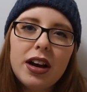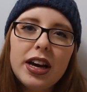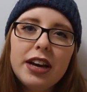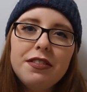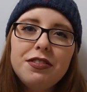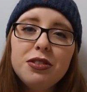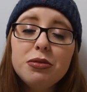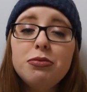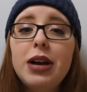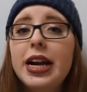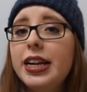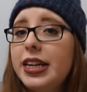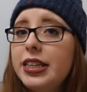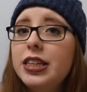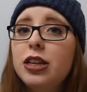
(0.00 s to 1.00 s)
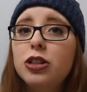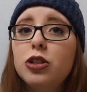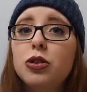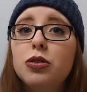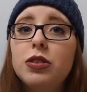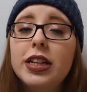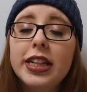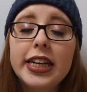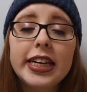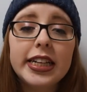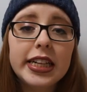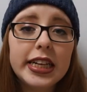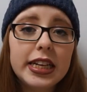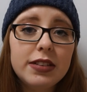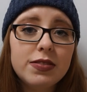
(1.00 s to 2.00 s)
if you read any other
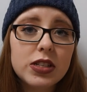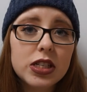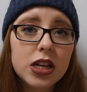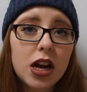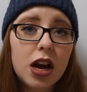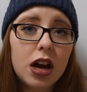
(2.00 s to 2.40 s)
Lang Leav's